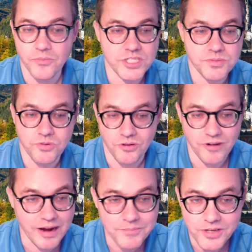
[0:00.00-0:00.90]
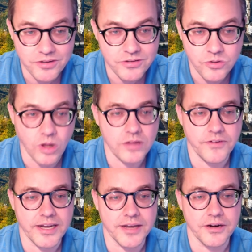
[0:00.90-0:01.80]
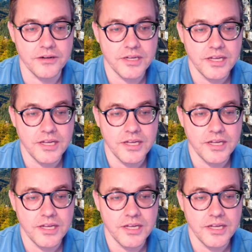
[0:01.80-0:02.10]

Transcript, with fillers: which program you're qualified under.